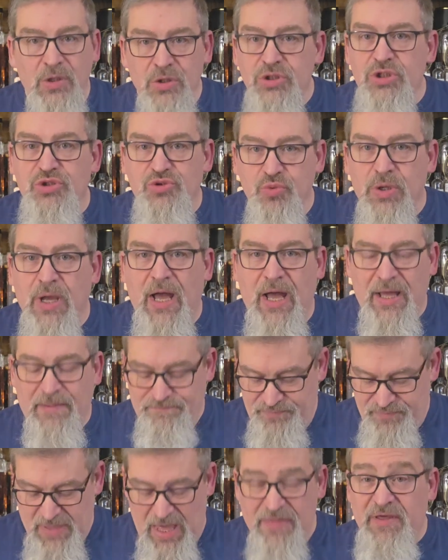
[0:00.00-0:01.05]
just,
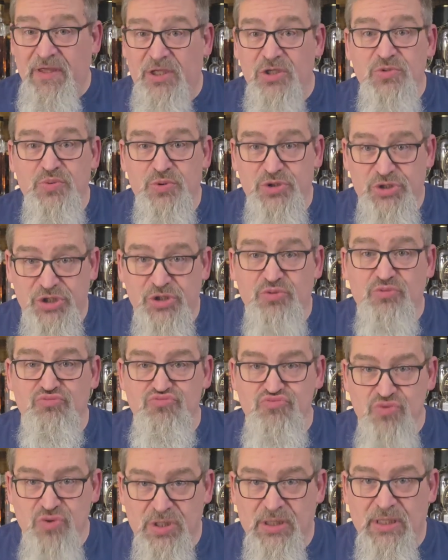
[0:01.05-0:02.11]
I think this was just
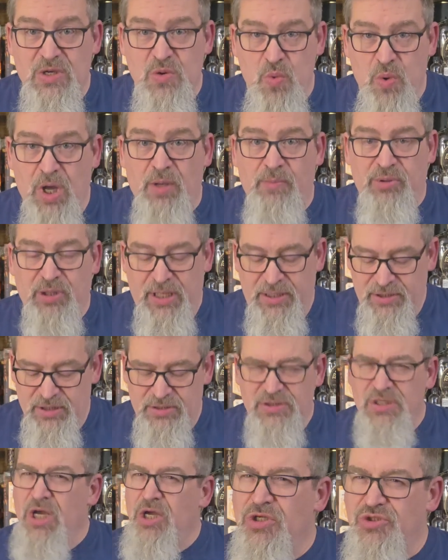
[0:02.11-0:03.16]
really well
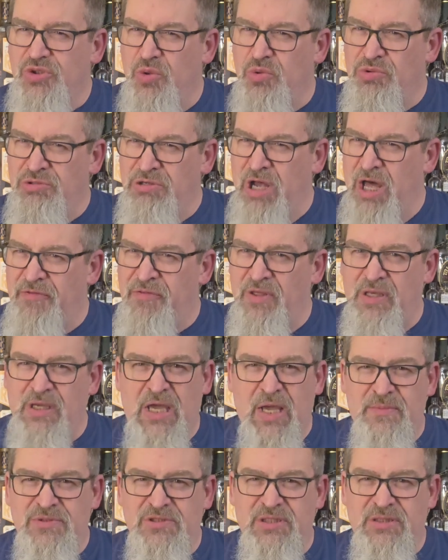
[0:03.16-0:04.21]
blended, so nothing
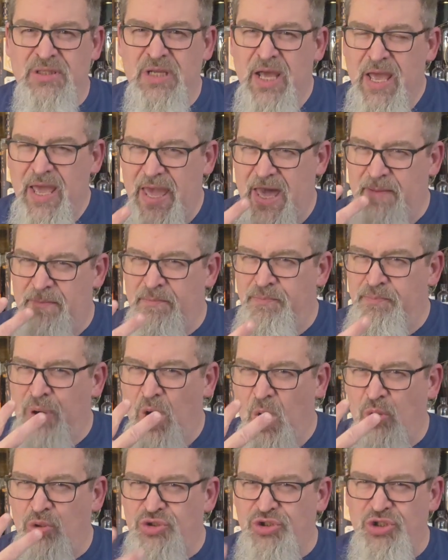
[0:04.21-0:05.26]
comes in and
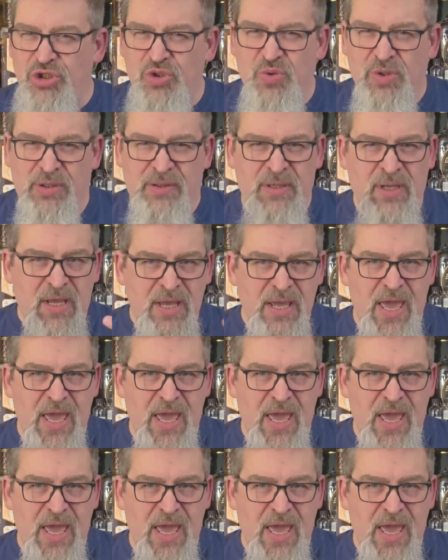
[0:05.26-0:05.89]
pokes you and